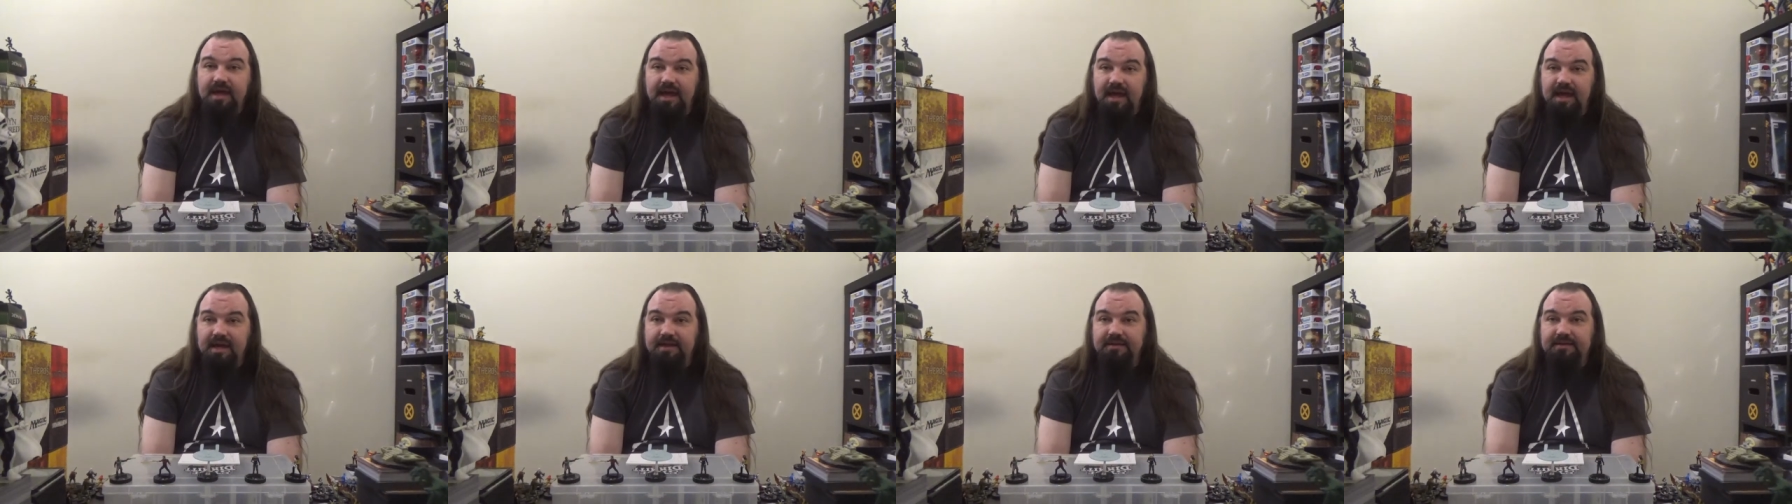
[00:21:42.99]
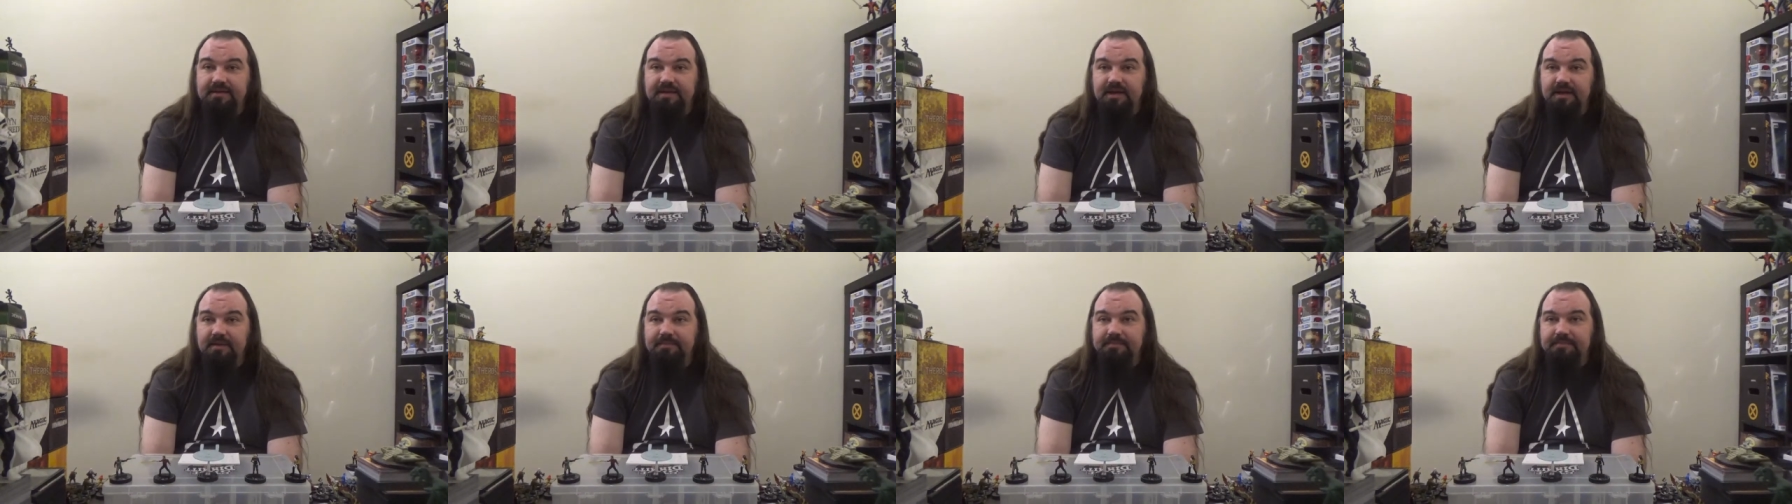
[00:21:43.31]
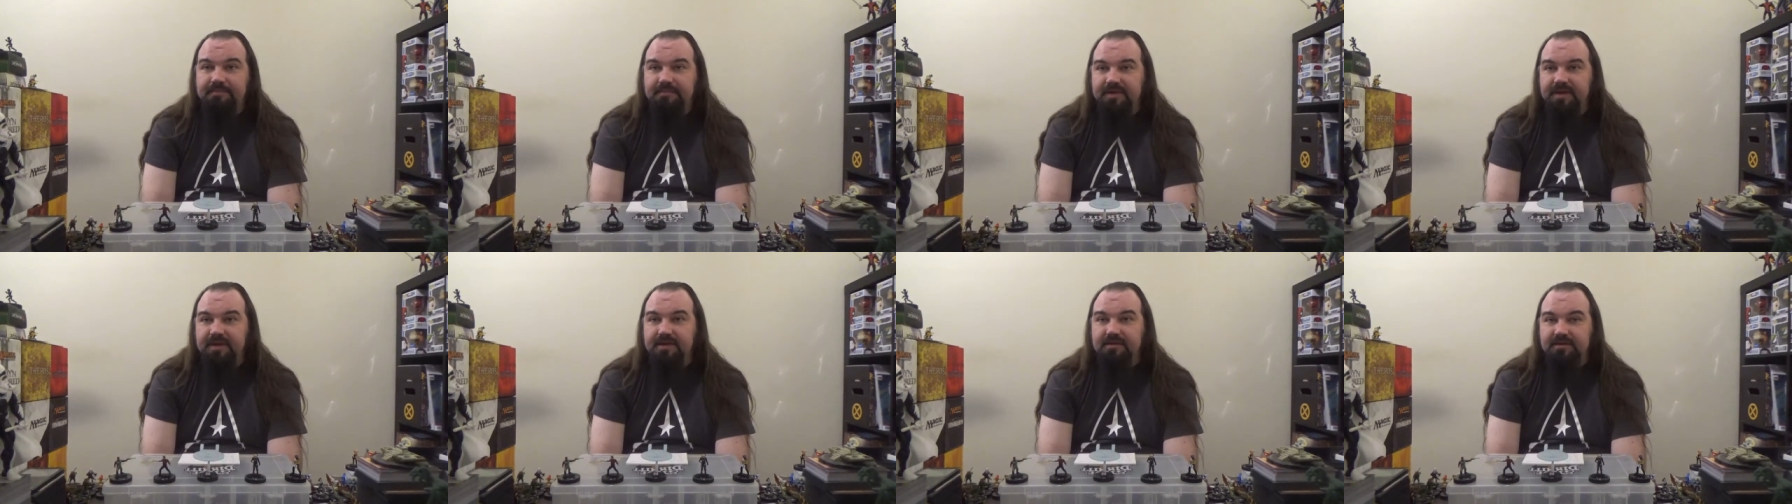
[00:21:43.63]
ended
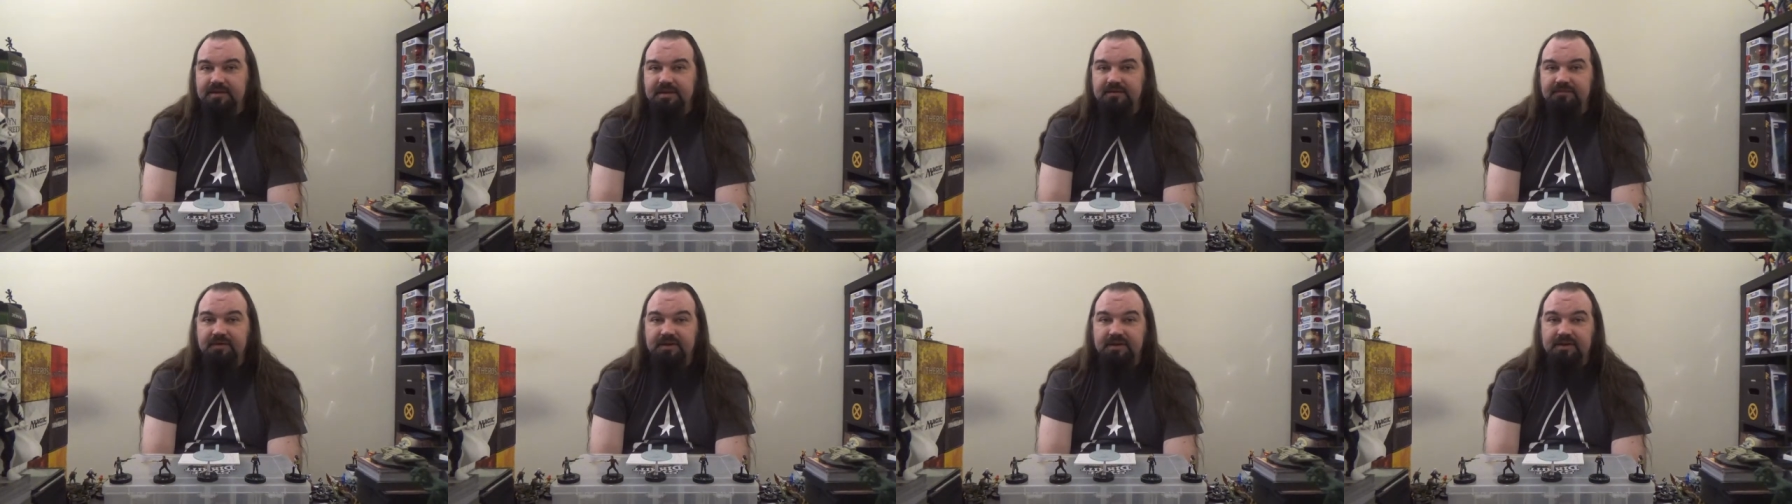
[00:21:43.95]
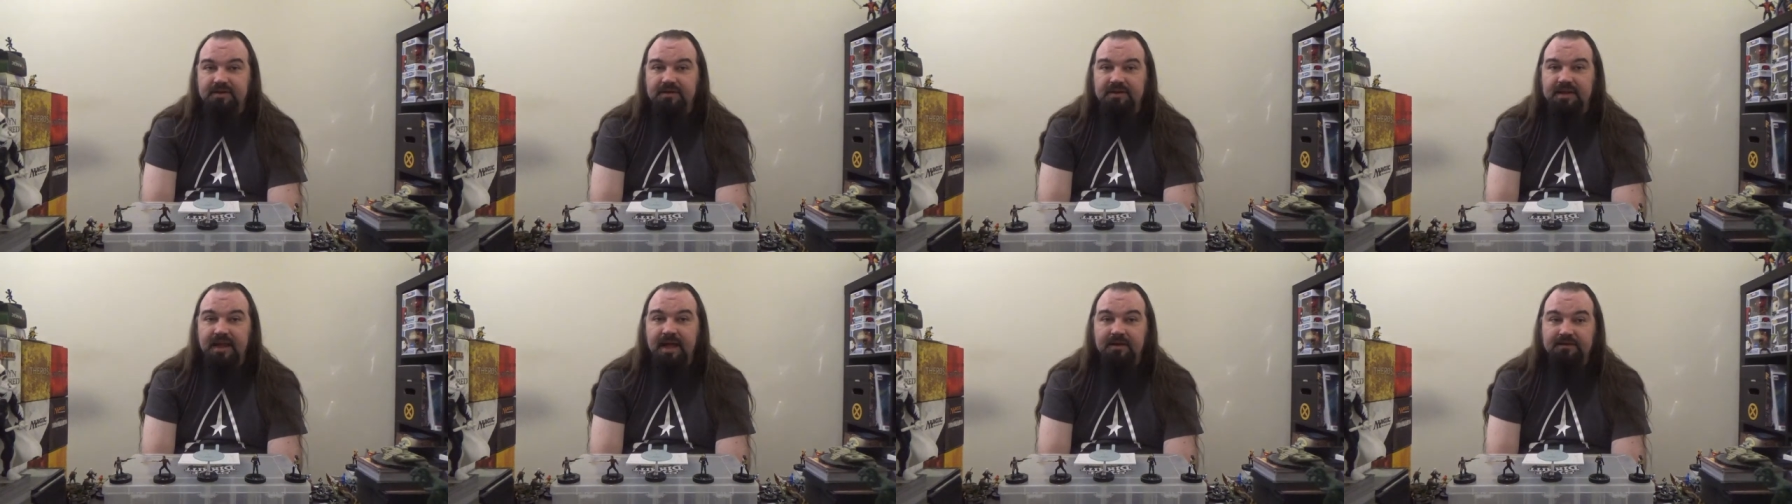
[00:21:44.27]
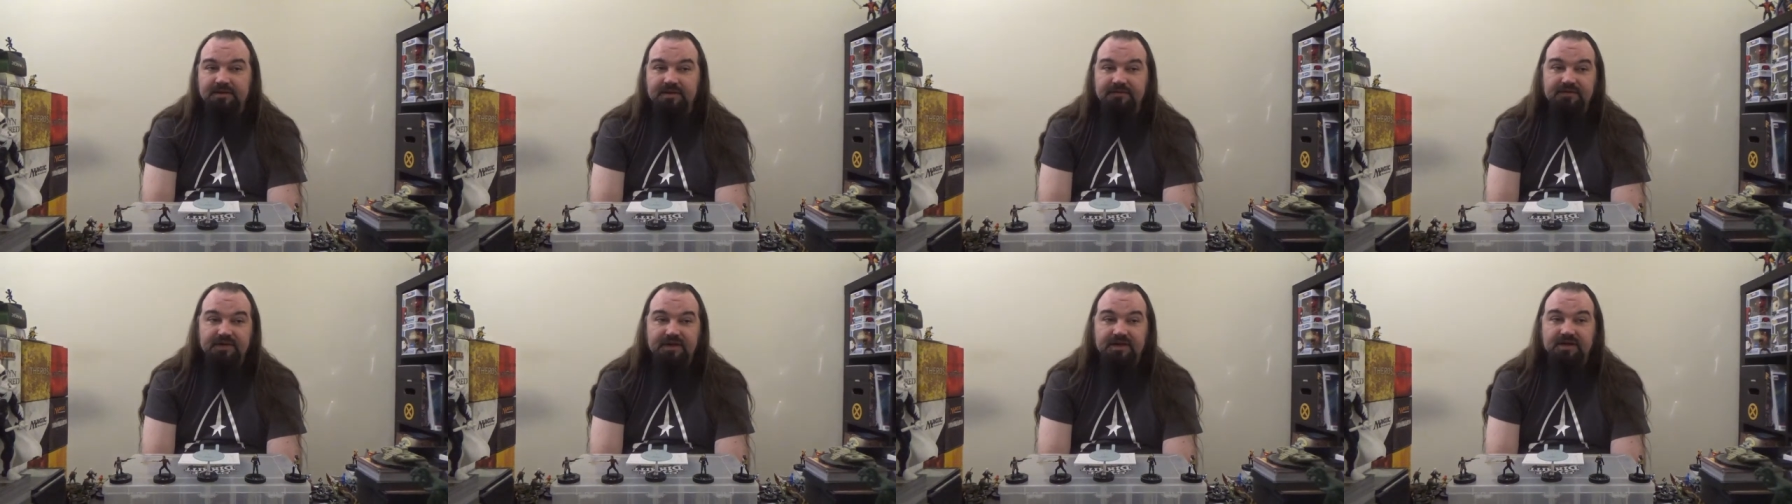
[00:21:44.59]
up living now
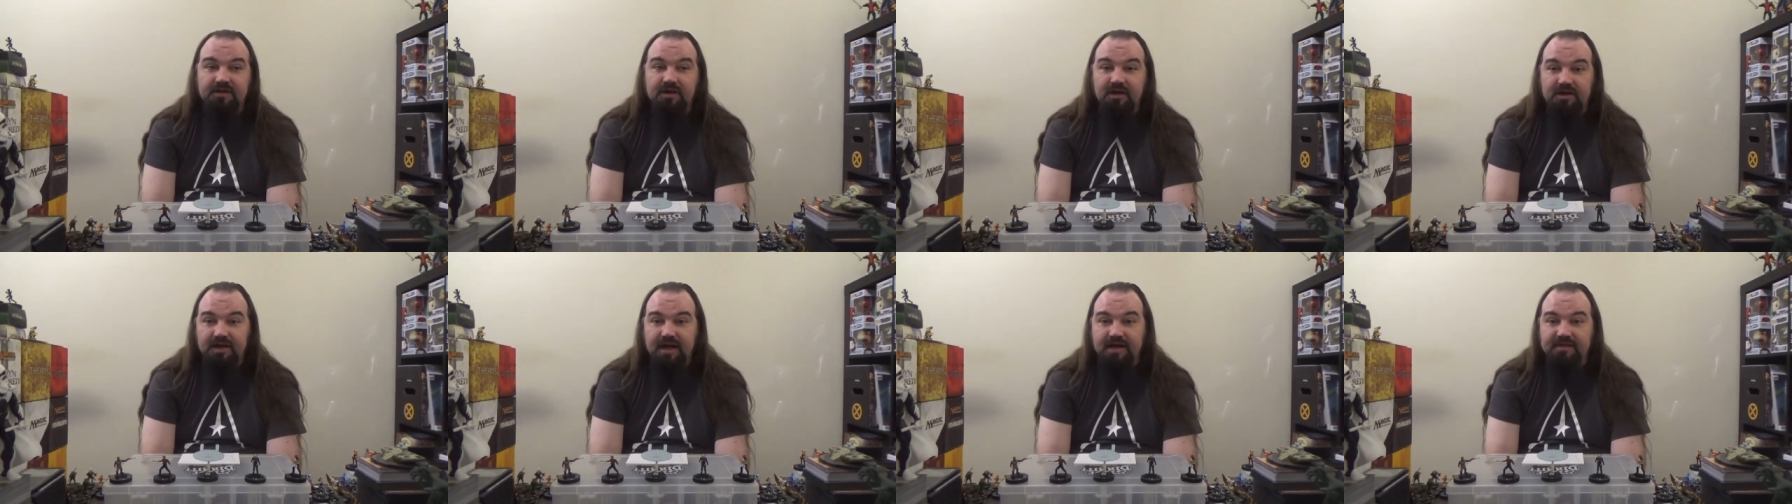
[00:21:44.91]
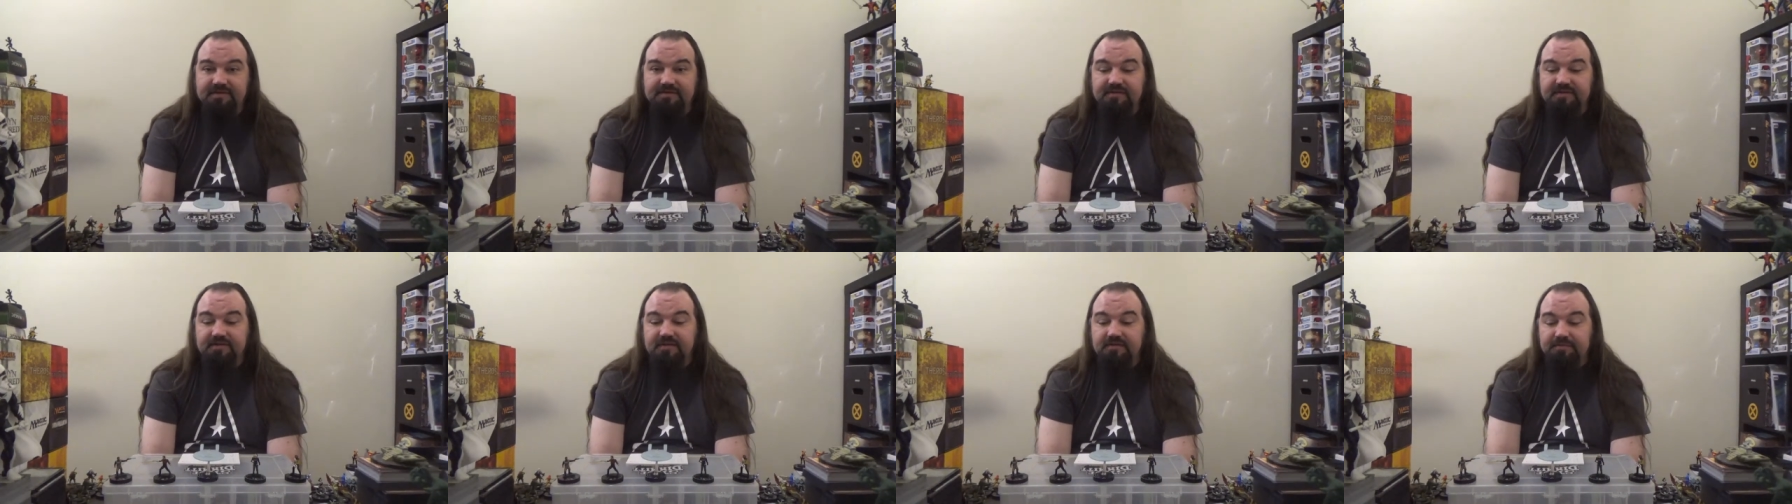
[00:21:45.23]
living in Cardassian